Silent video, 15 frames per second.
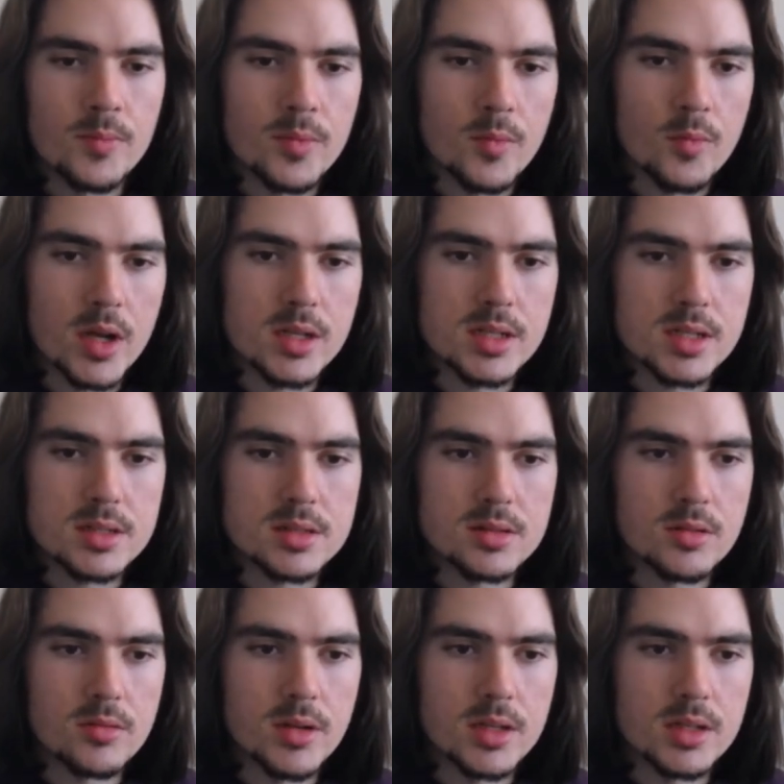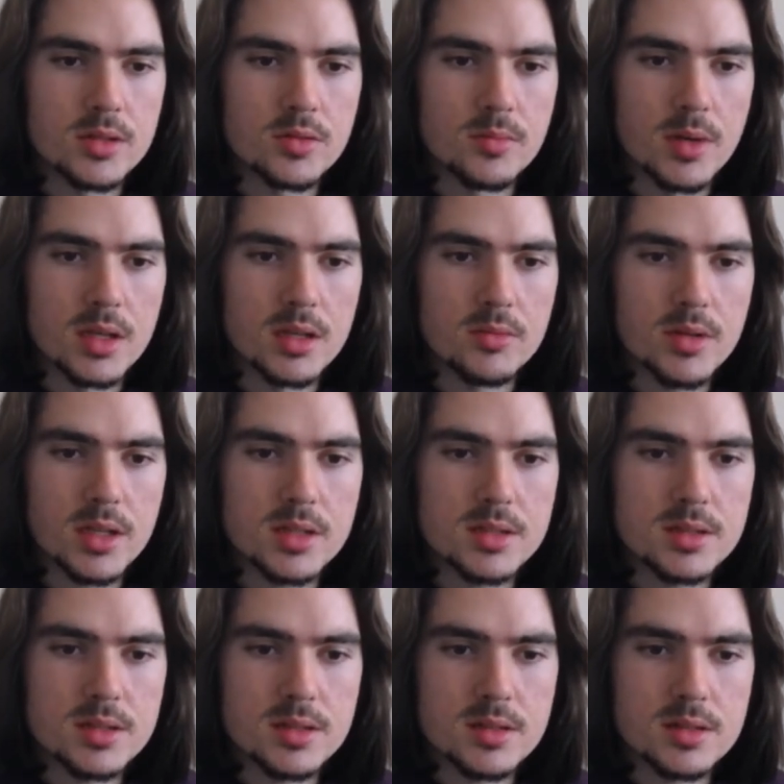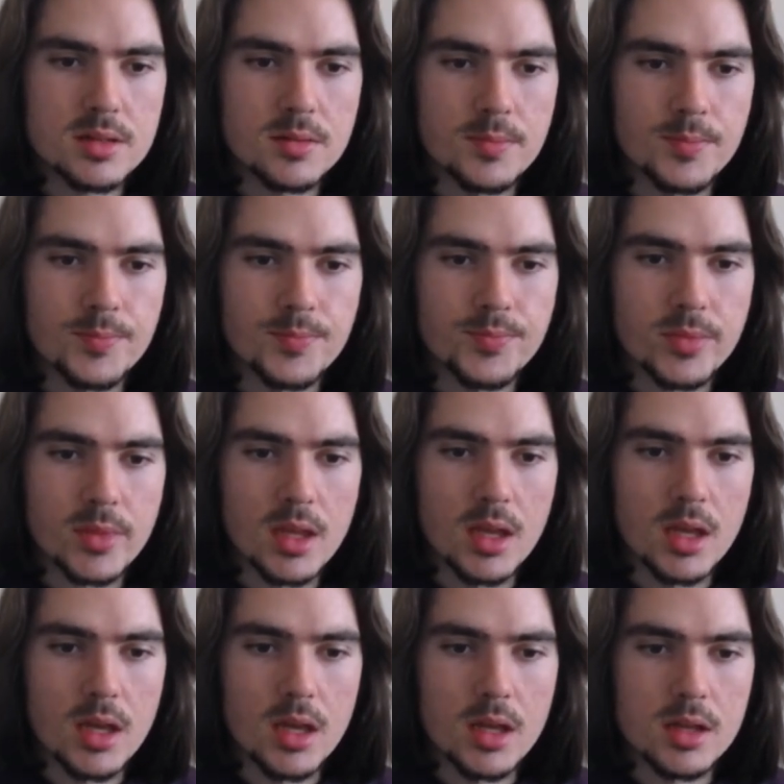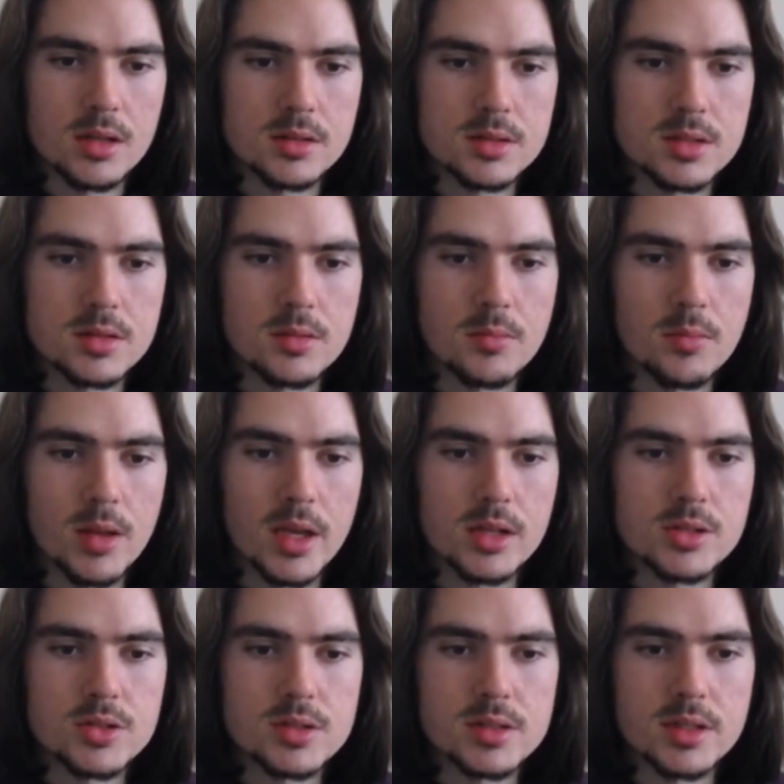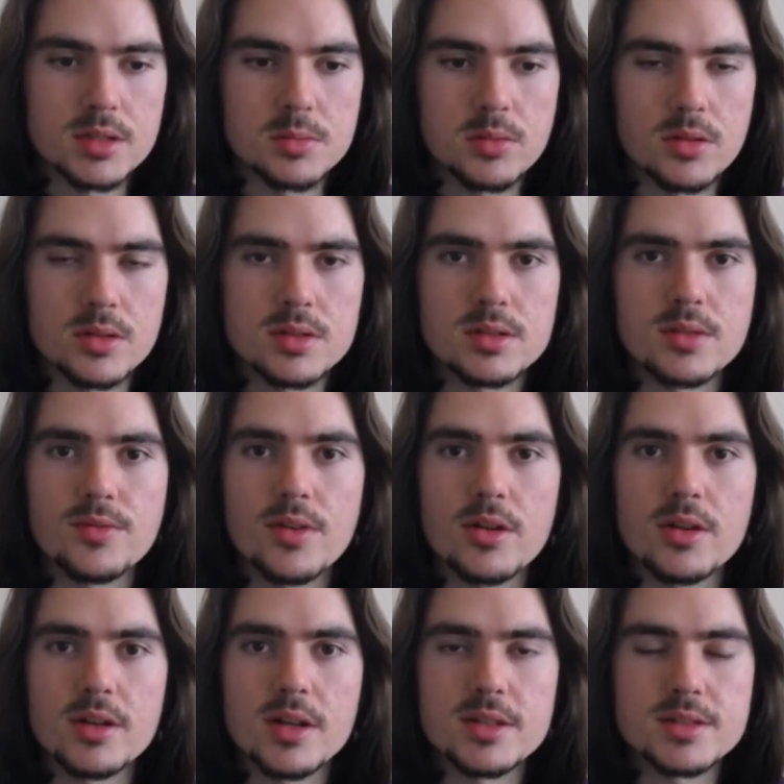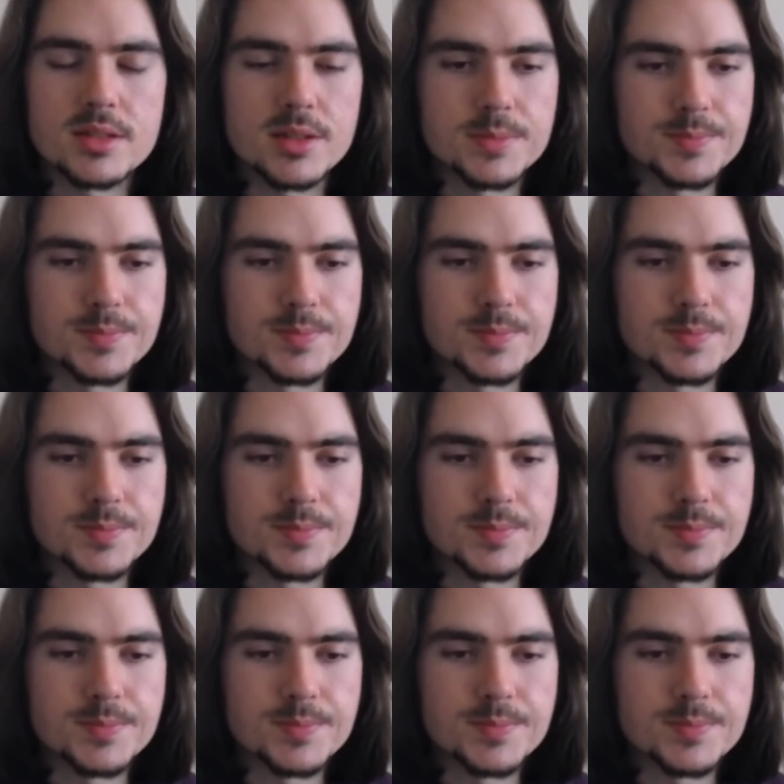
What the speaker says: White has already too many weaknesses, and black just exploits it very nicely.